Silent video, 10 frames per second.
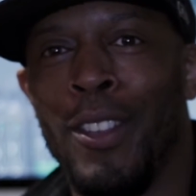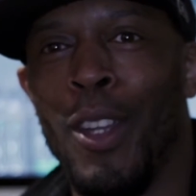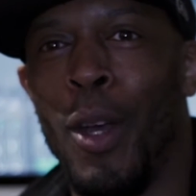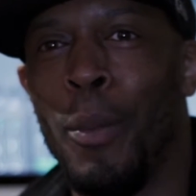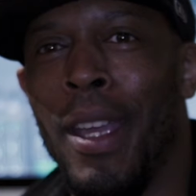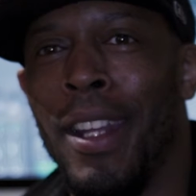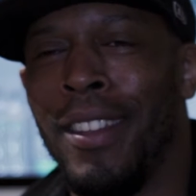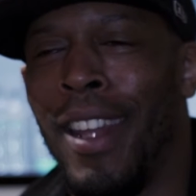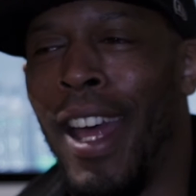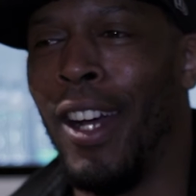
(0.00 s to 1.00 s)
Do you know what I mean?
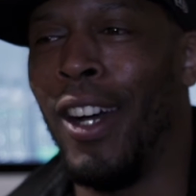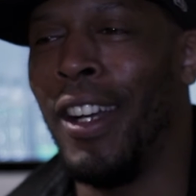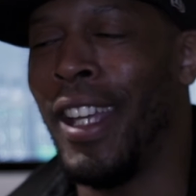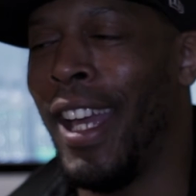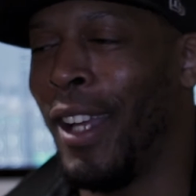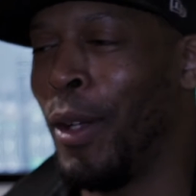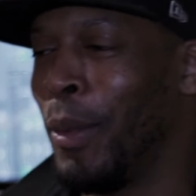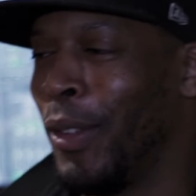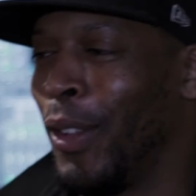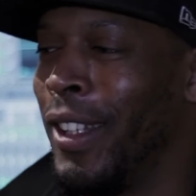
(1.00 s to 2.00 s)
It's like, oh yeah, come
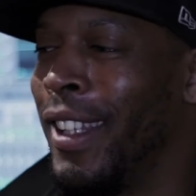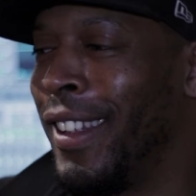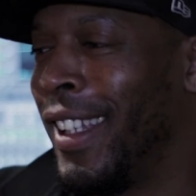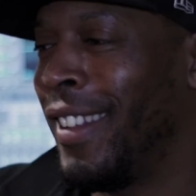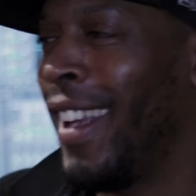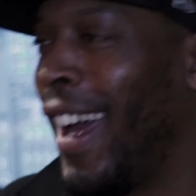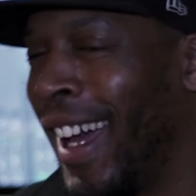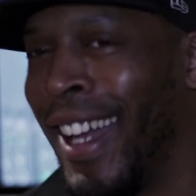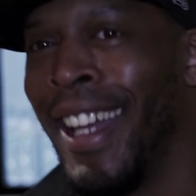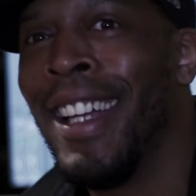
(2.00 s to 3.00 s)
on son, here's the
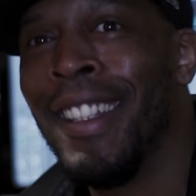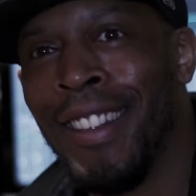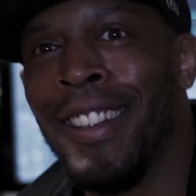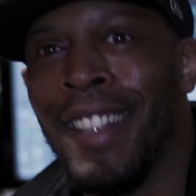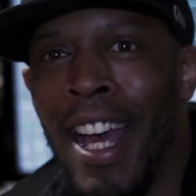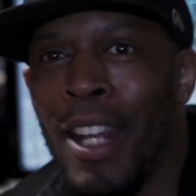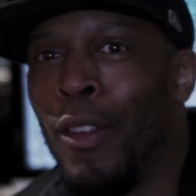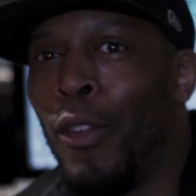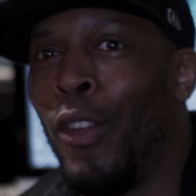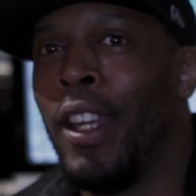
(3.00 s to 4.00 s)
guitar, kind of
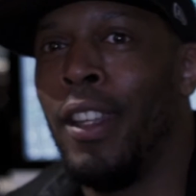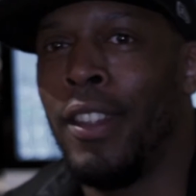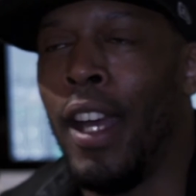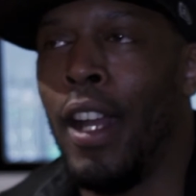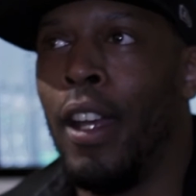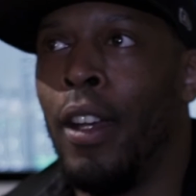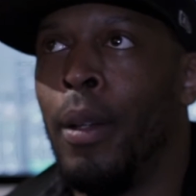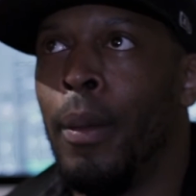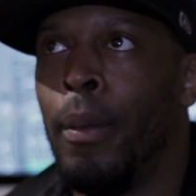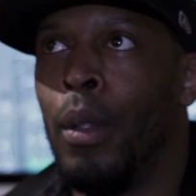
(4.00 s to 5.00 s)
a thing. It's kind of
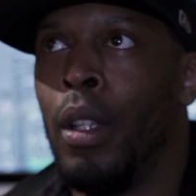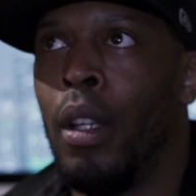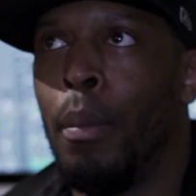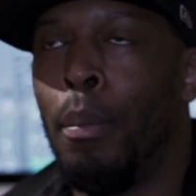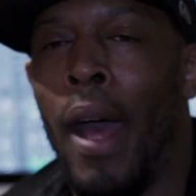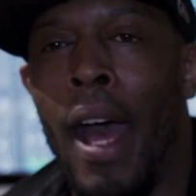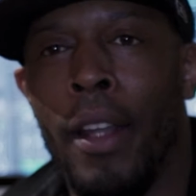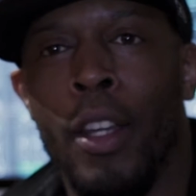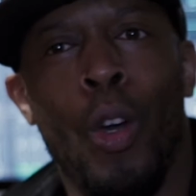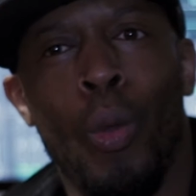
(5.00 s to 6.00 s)
part
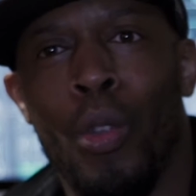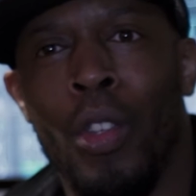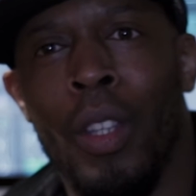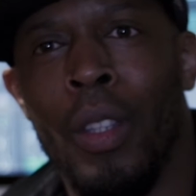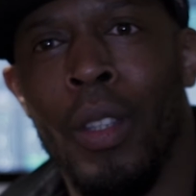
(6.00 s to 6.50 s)
of the culture.